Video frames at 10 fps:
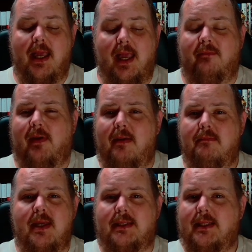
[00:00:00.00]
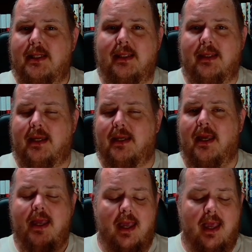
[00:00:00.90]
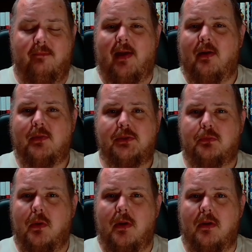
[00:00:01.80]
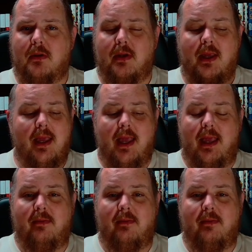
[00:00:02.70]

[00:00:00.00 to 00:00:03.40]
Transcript: If I missed anything, if I was wrong, if